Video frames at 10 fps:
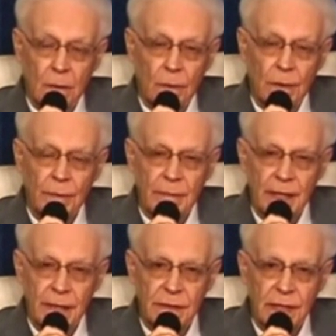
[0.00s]
When we
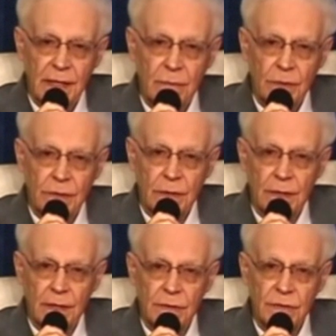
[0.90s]
meditate, we
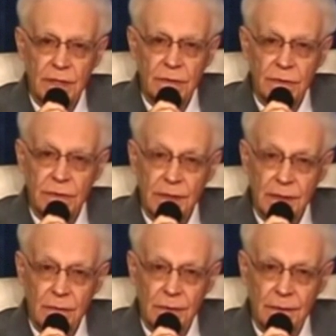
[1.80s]
turn our senses
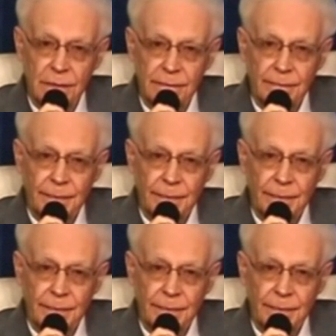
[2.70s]
inward.